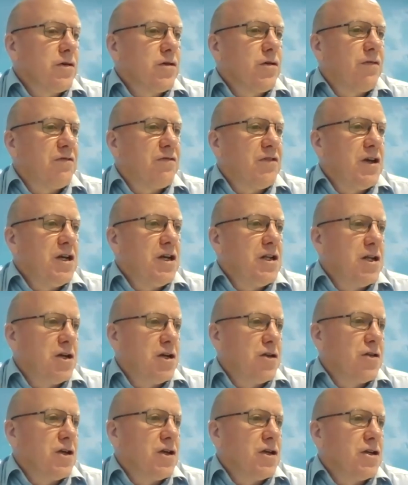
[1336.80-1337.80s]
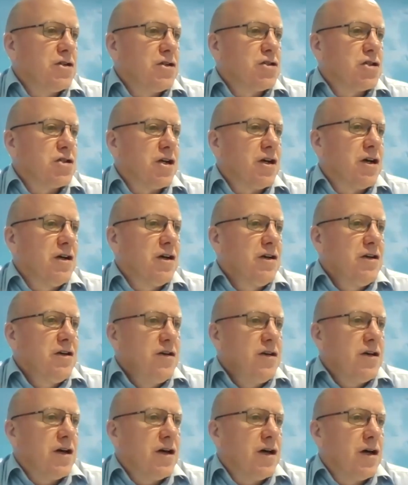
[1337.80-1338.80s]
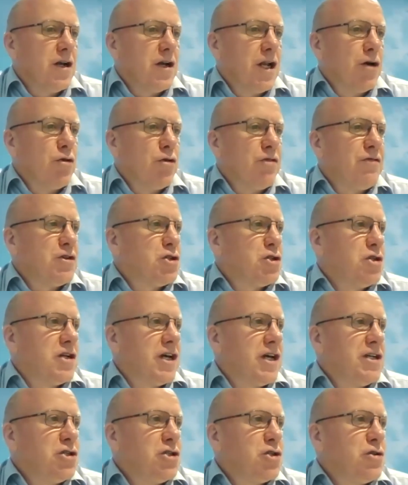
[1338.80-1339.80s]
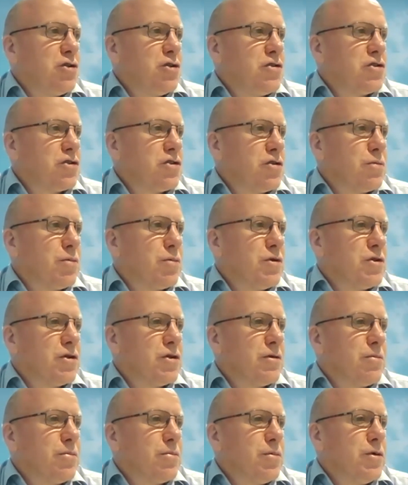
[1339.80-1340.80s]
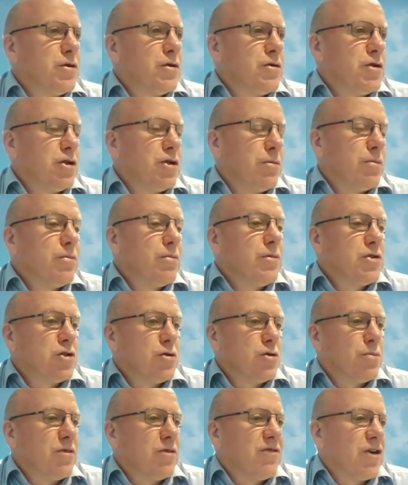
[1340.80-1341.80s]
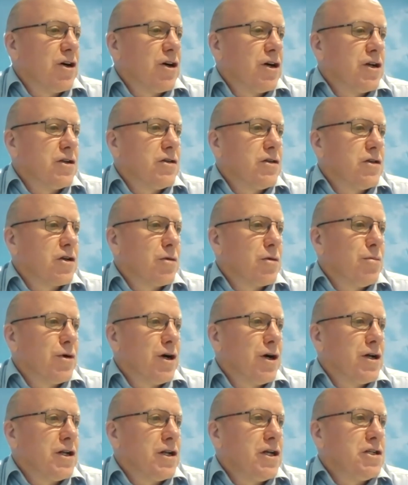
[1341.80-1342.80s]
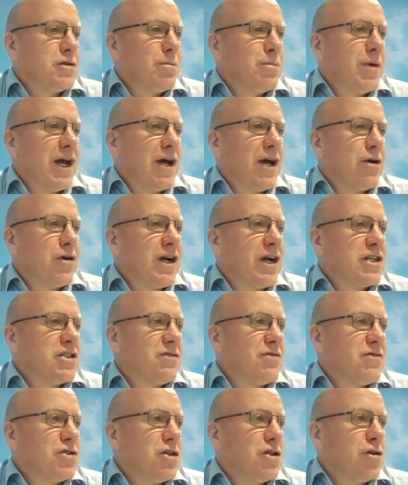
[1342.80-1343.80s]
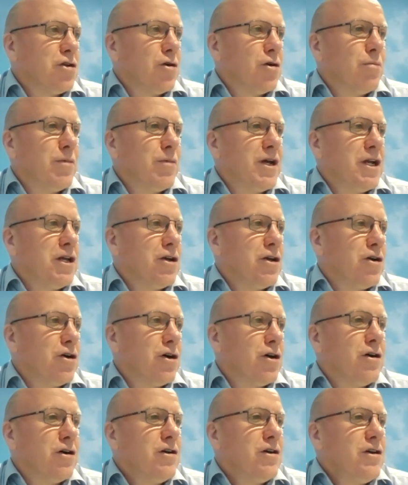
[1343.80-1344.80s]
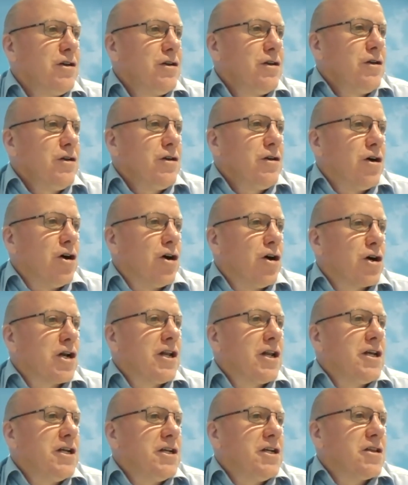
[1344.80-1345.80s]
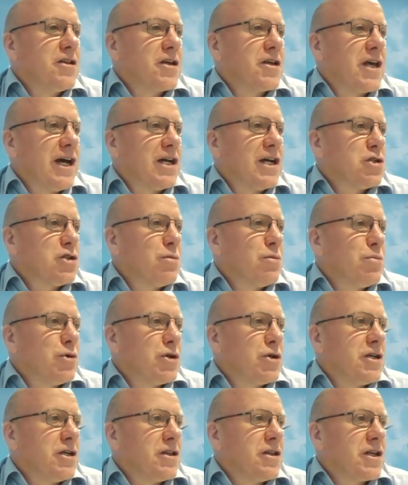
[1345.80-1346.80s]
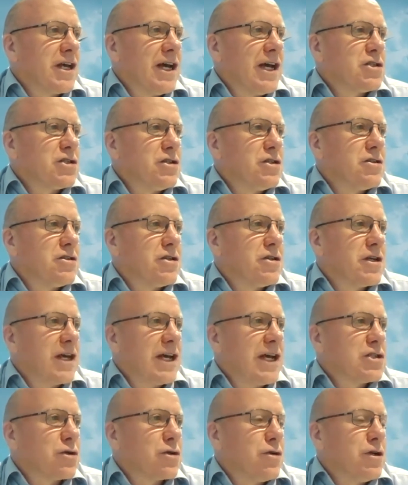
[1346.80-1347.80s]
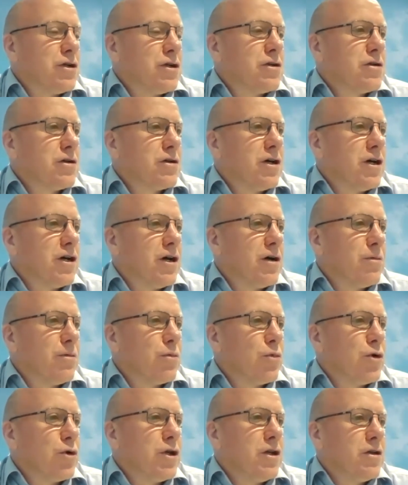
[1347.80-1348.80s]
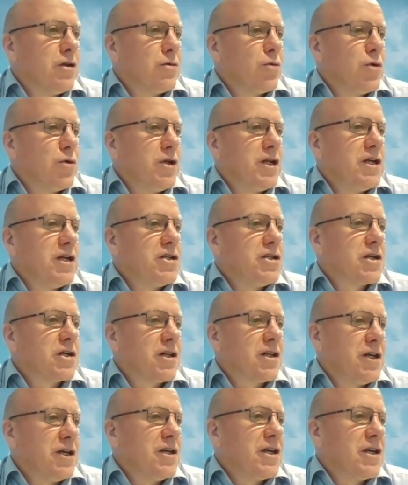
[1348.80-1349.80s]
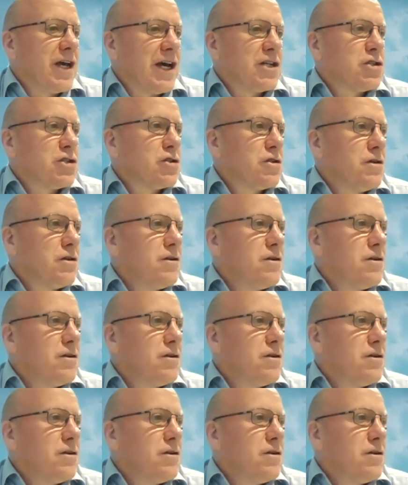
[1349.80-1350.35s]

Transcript: feeding these uh, uh, low efficient engines to, to provide the combined heat and power activity. Not many are are cleaning the gas and putting the gas into the gas grid. Um, we we need clean gas